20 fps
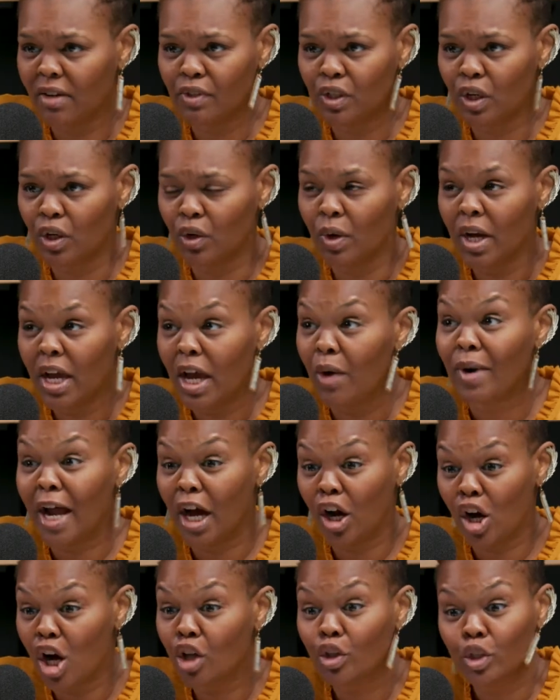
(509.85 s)
So, and when I
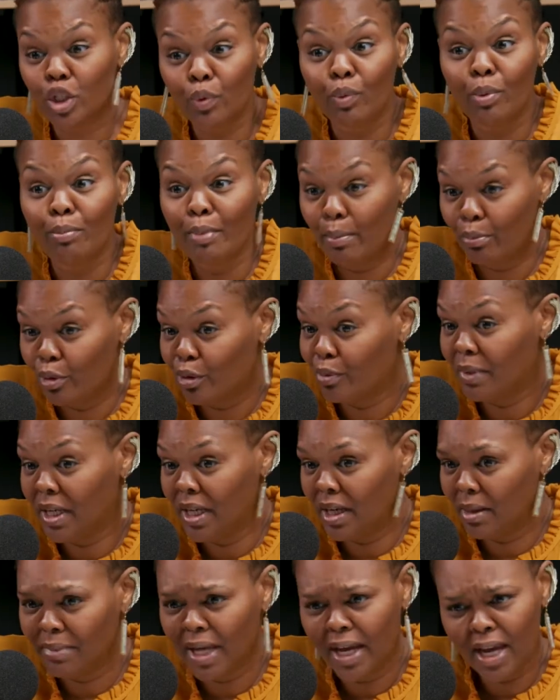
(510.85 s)
called her, she remembered me.
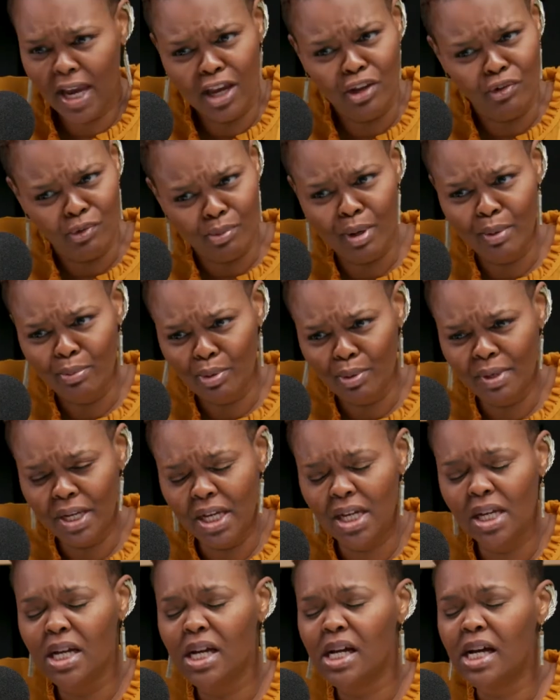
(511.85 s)
I'm like, hey, you remember me?